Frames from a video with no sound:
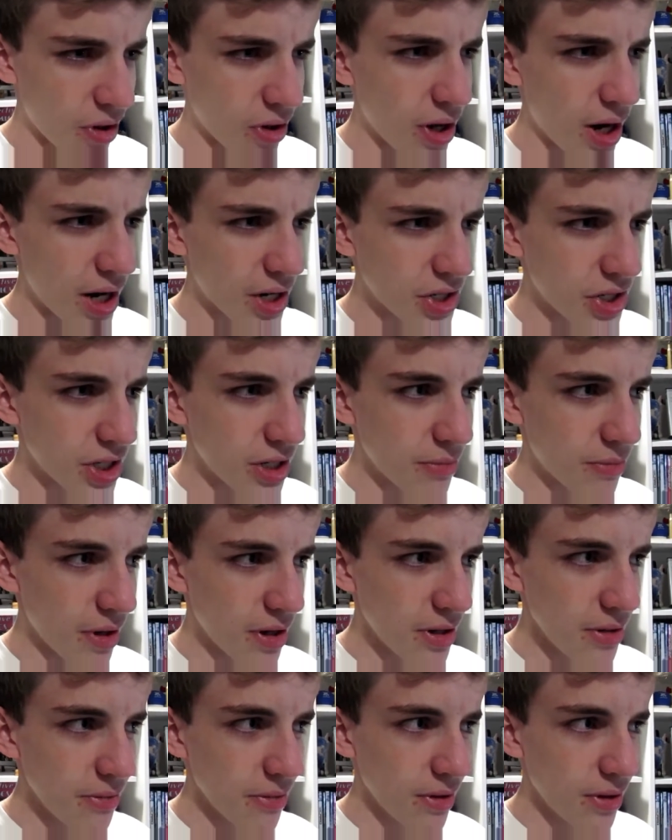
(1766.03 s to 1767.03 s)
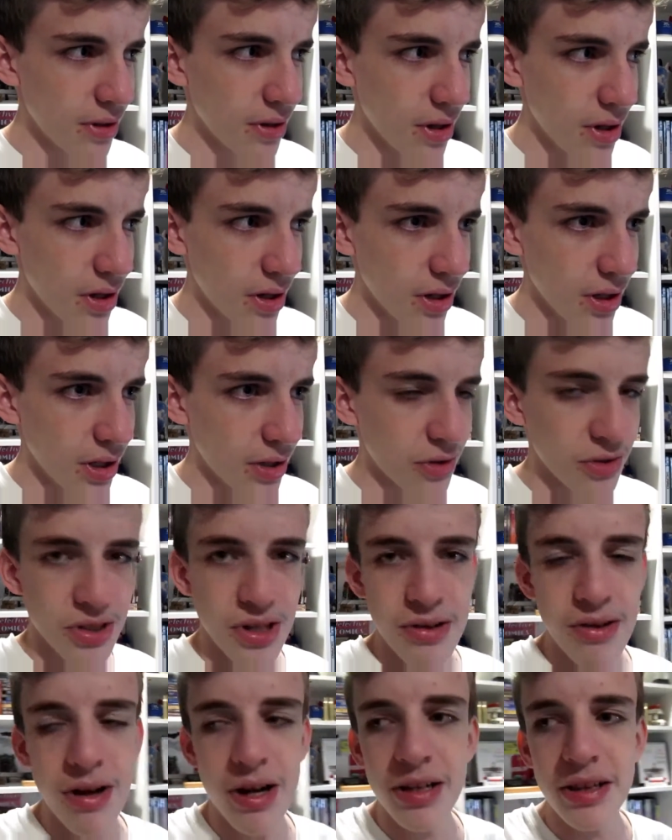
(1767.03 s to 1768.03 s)
actually it was
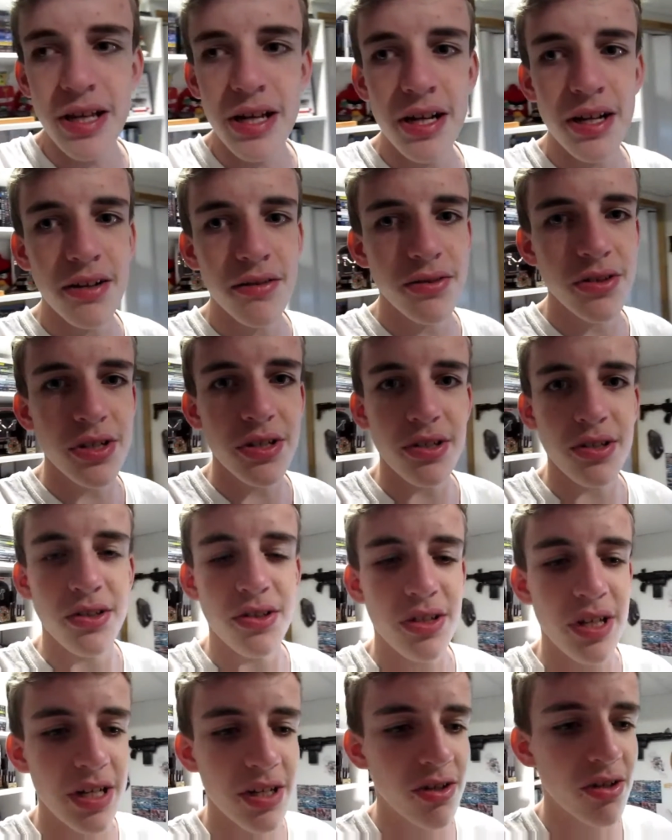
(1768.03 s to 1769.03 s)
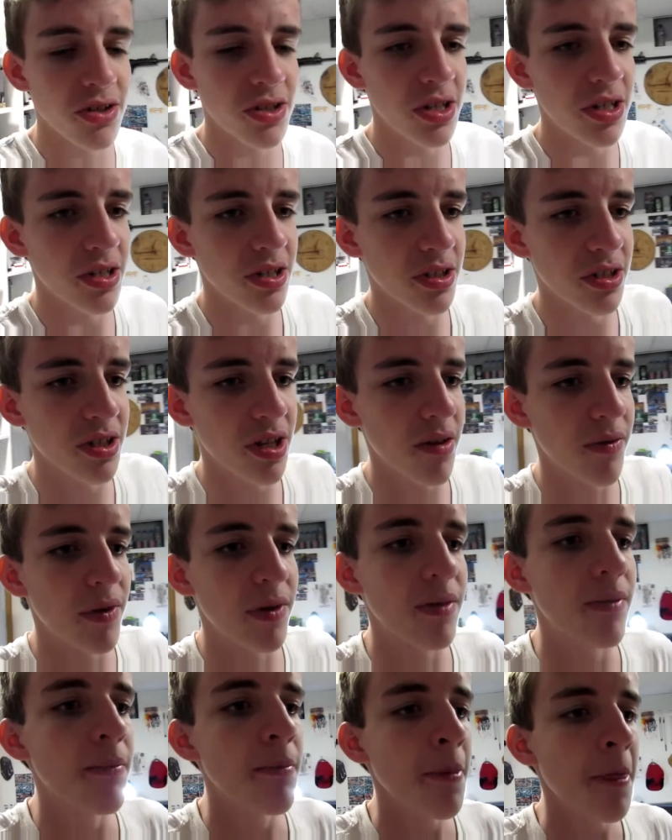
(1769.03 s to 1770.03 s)
either at the end of season 6 or season 7,